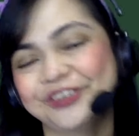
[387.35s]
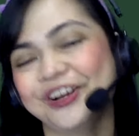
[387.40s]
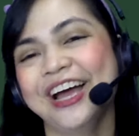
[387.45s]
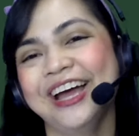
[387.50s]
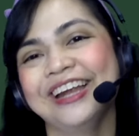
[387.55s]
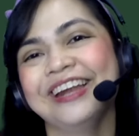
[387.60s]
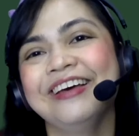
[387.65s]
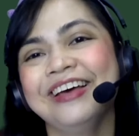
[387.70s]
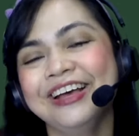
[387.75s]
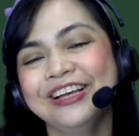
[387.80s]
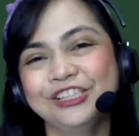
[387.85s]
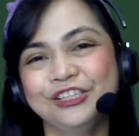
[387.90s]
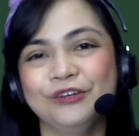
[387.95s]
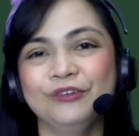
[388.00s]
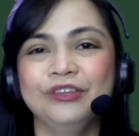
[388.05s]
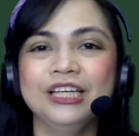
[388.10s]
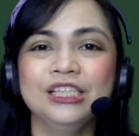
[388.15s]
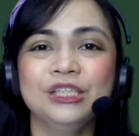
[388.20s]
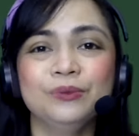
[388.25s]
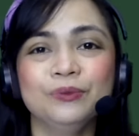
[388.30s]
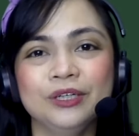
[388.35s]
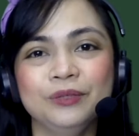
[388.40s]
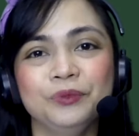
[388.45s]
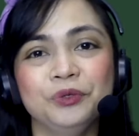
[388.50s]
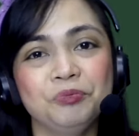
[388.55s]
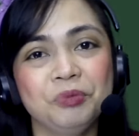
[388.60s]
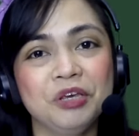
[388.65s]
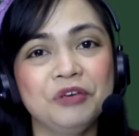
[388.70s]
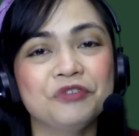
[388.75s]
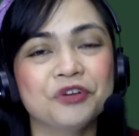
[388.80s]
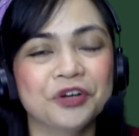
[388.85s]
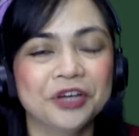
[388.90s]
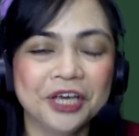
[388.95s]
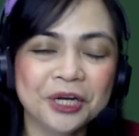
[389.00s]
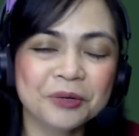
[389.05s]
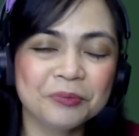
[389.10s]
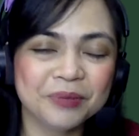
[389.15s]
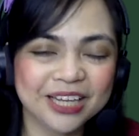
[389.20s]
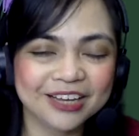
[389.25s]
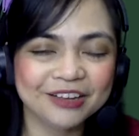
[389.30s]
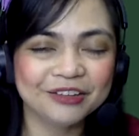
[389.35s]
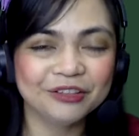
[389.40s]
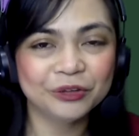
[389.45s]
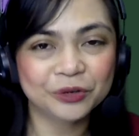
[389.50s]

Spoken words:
right? So this one would be for intermediate